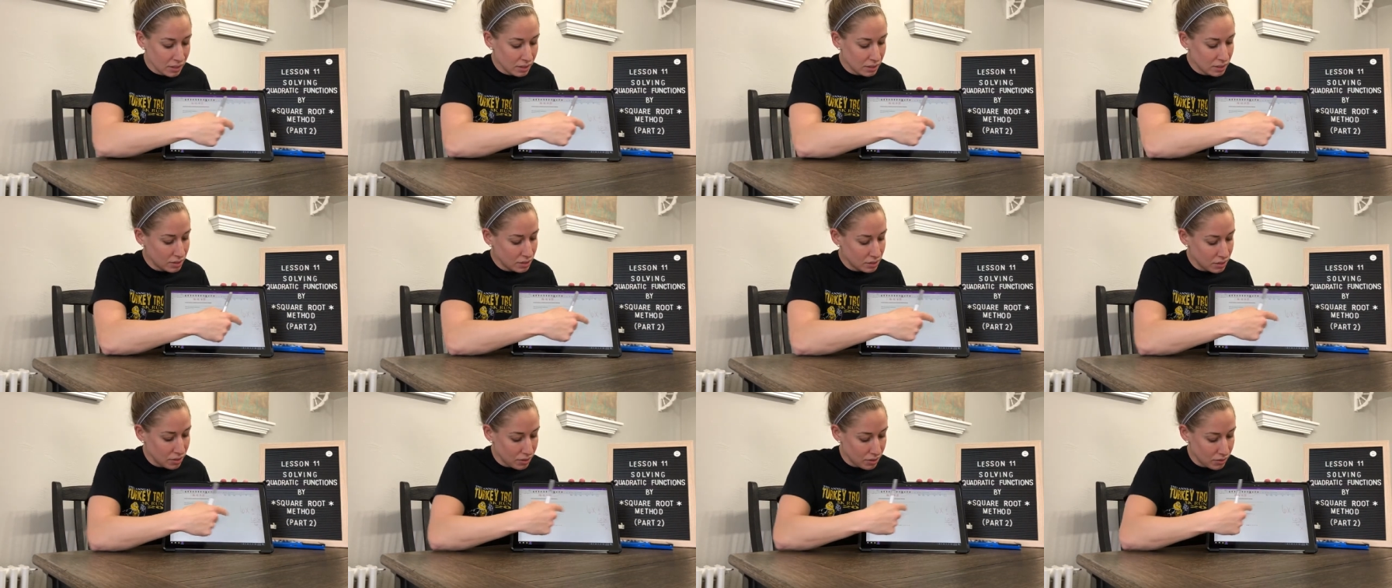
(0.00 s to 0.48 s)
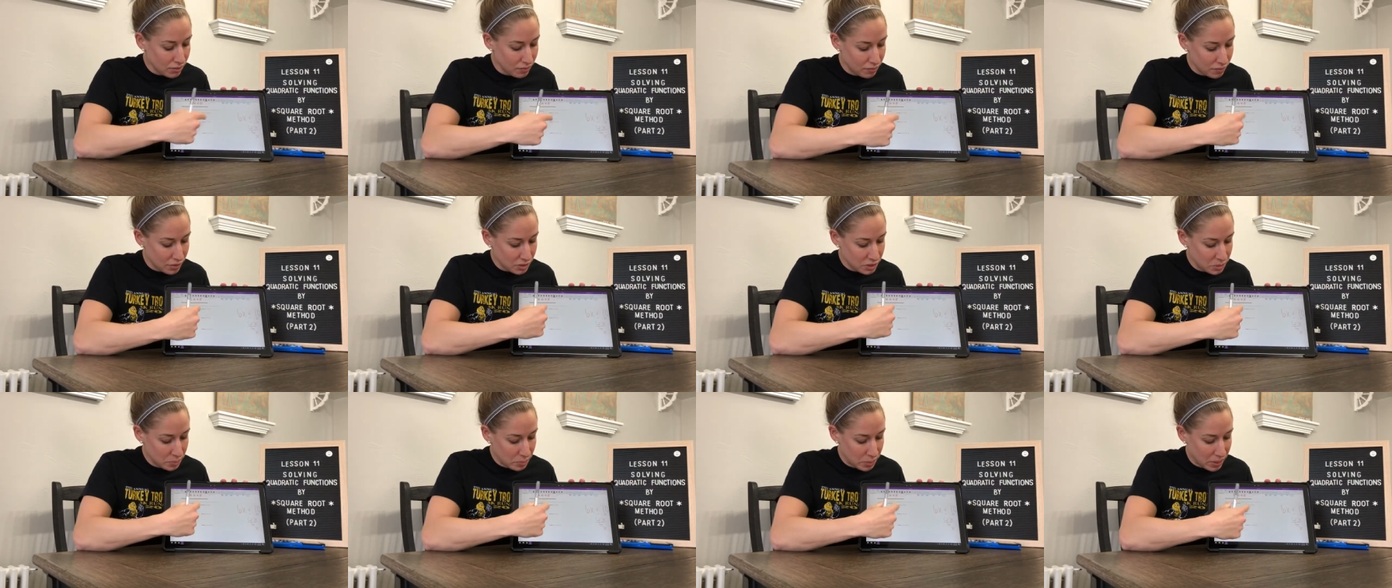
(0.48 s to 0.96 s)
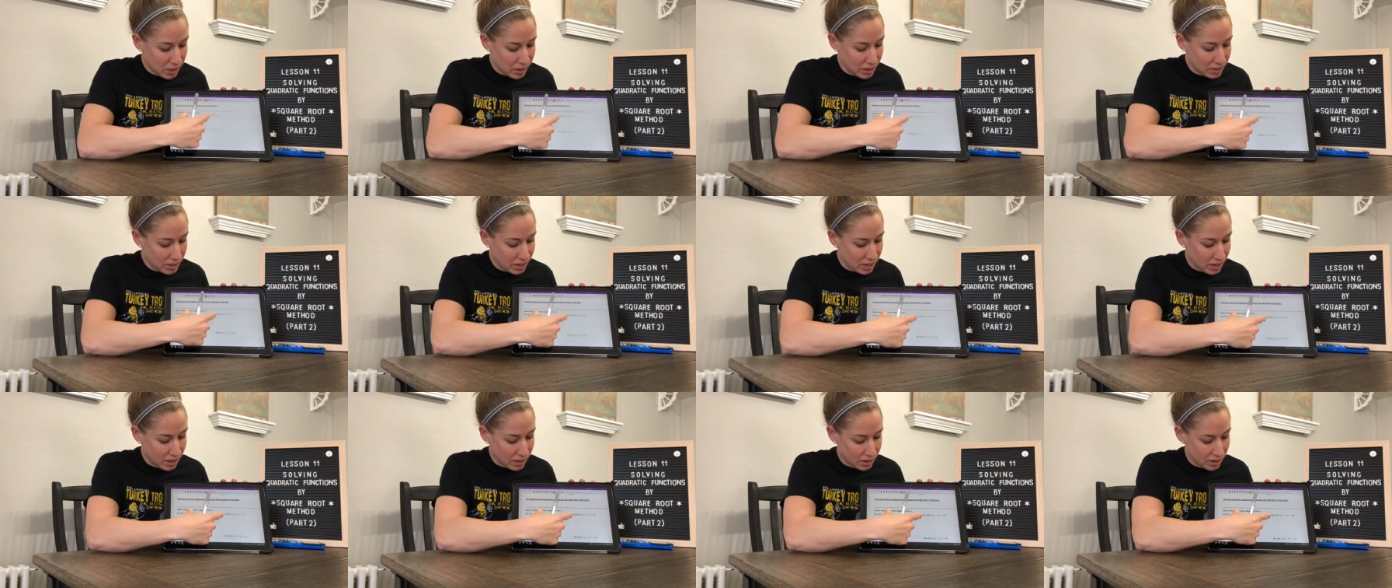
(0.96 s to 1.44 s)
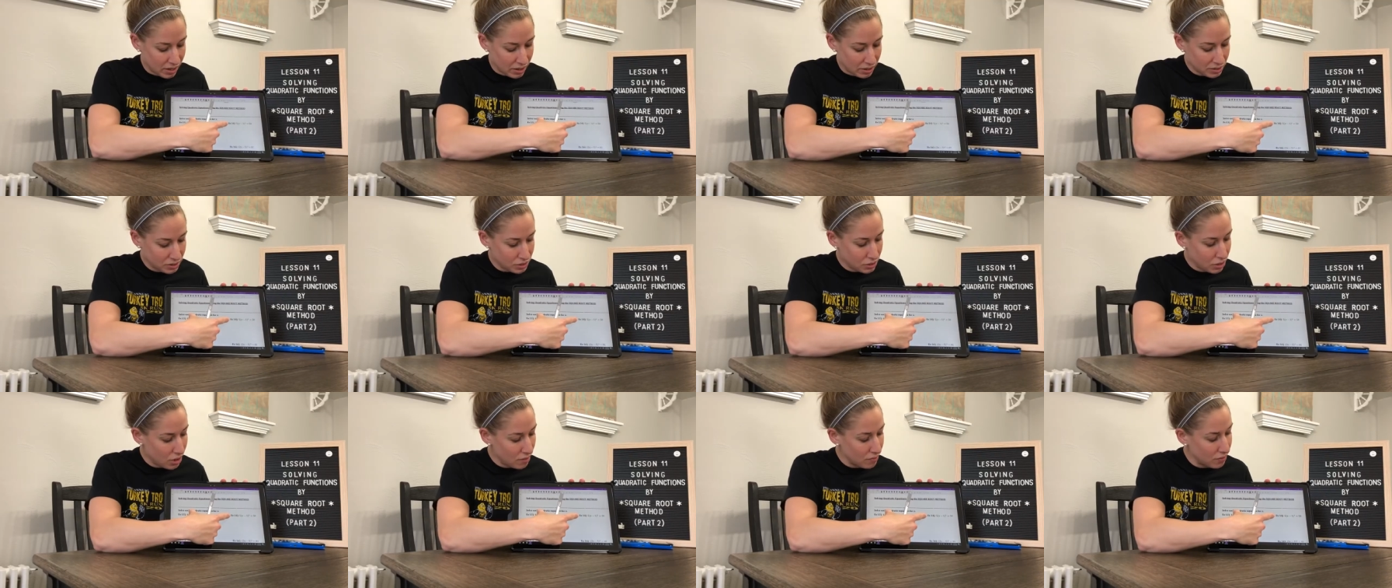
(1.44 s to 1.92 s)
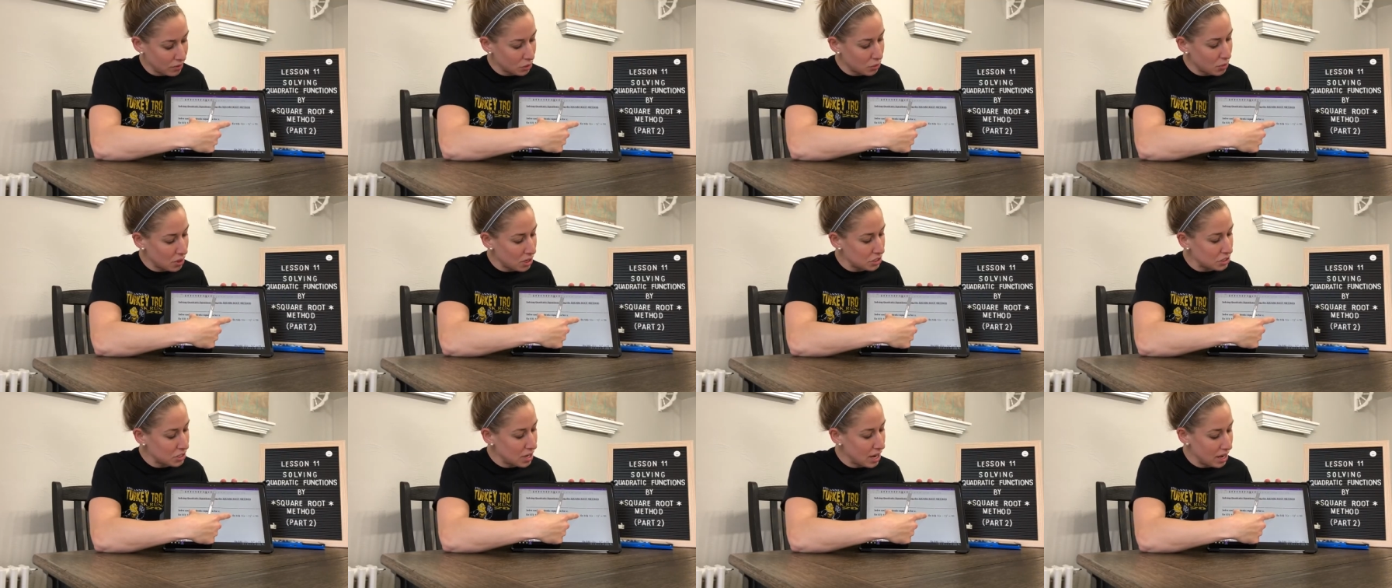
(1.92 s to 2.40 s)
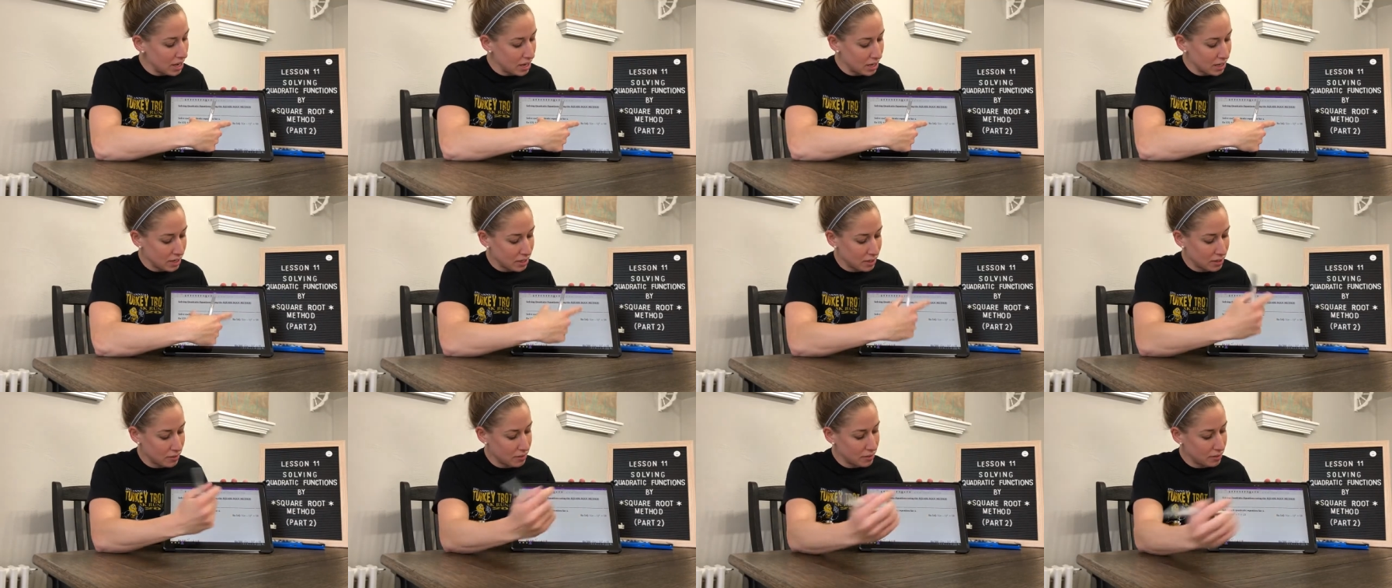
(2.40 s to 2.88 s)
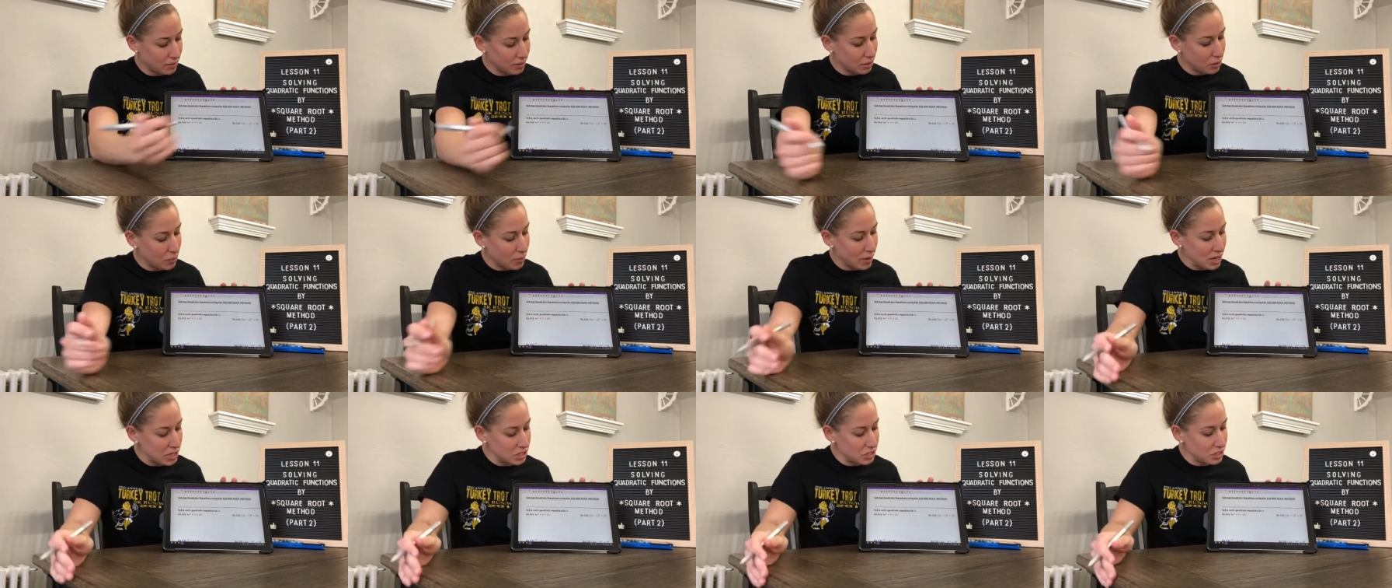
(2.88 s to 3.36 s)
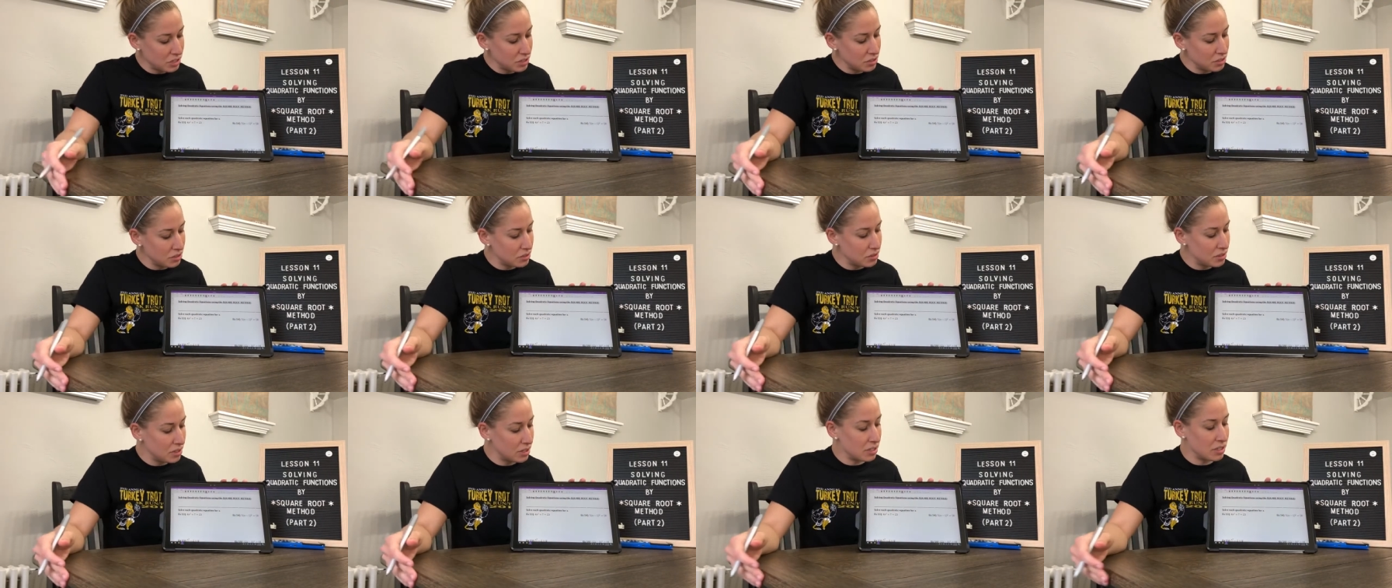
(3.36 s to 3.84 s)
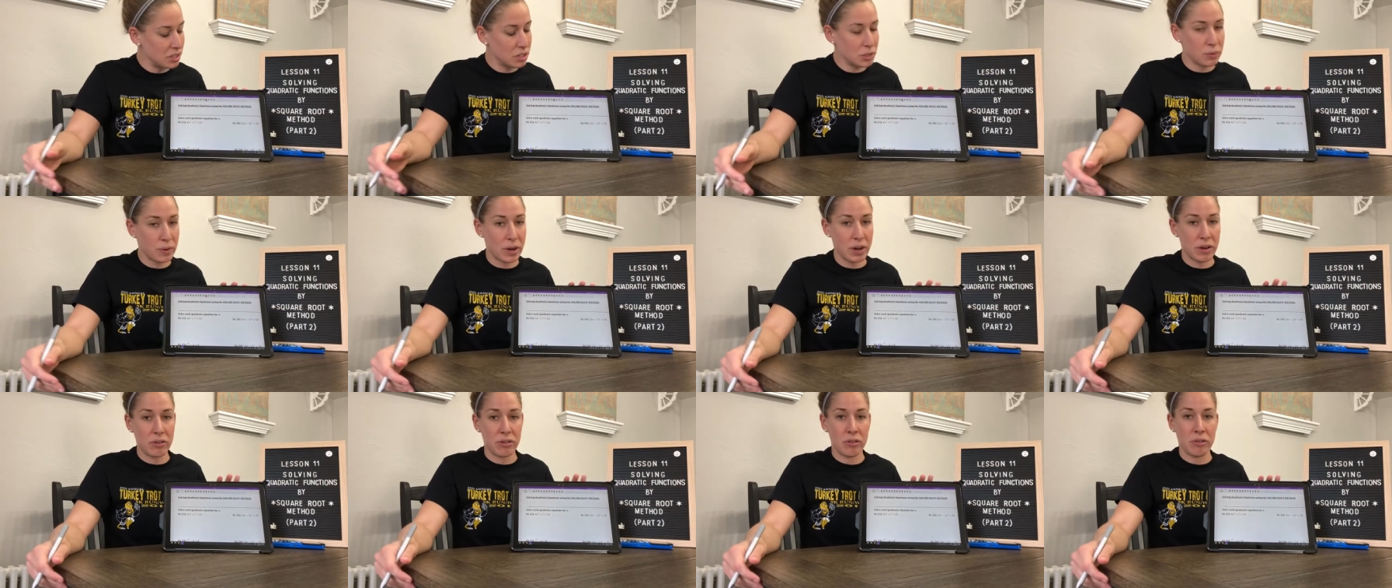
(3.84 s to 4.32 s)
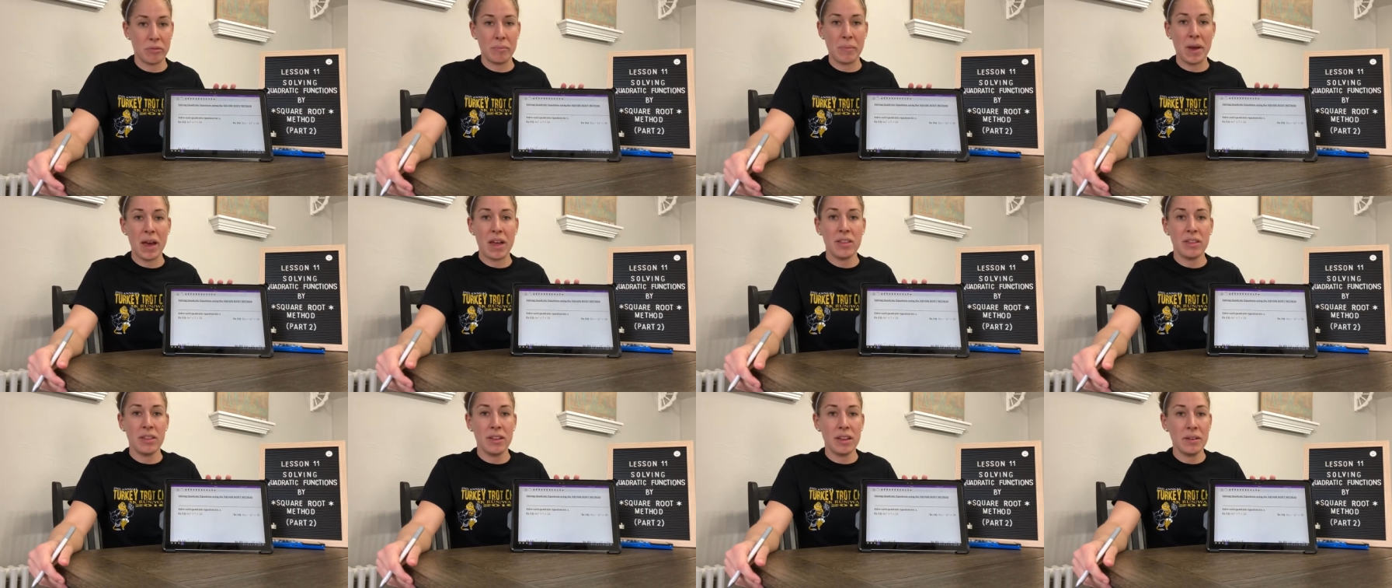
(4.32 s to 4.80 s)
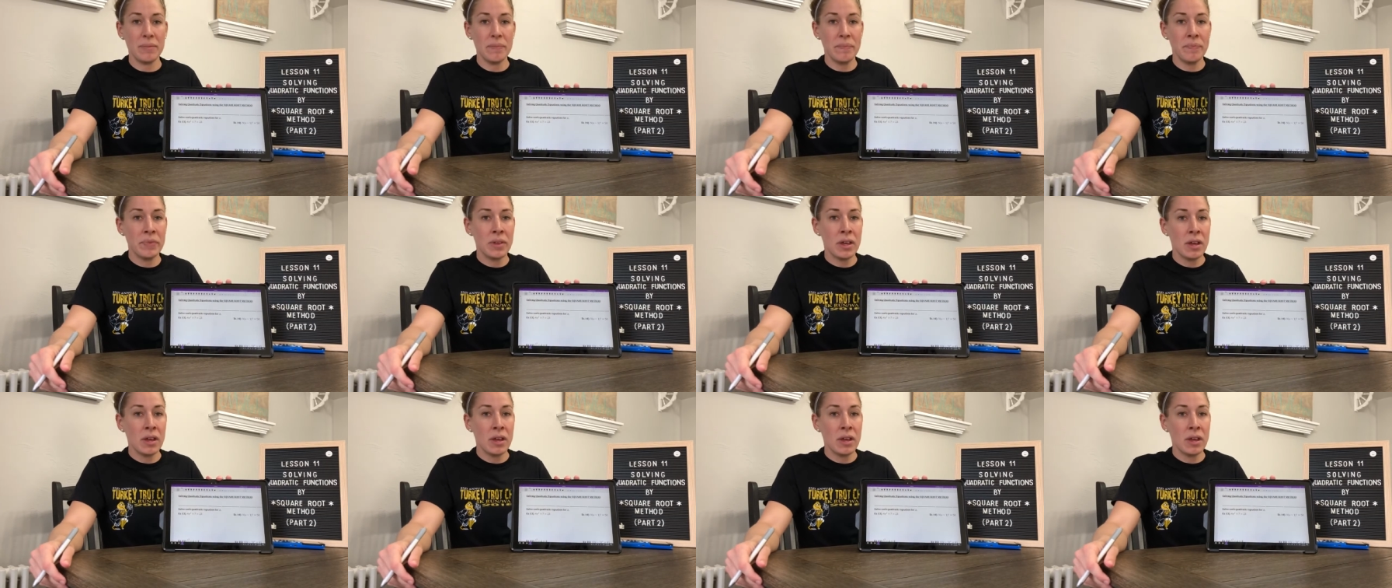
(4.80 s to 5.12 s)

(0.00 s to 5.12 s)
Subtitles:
So the first part there, solving quadratic equations using the square root method.